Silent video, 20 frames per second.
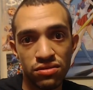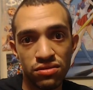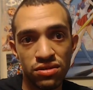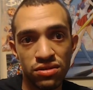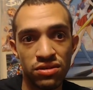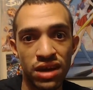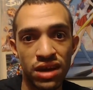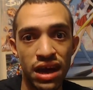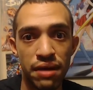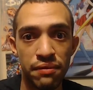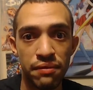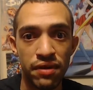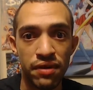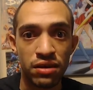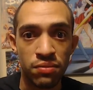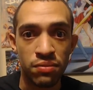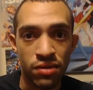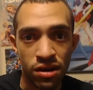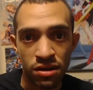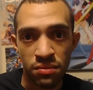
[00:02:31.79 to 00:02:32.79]
you have
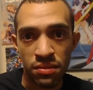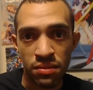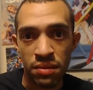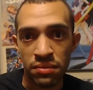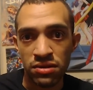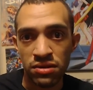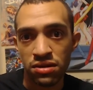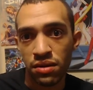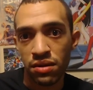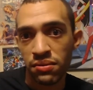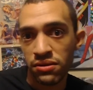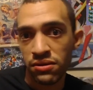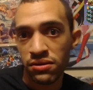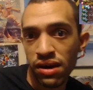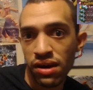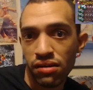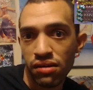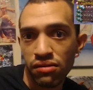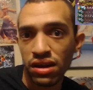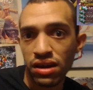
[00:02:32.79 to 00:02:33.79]
other party members helping
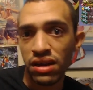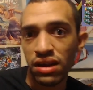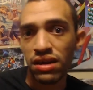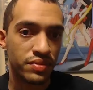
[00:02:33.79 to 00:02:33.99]
you out.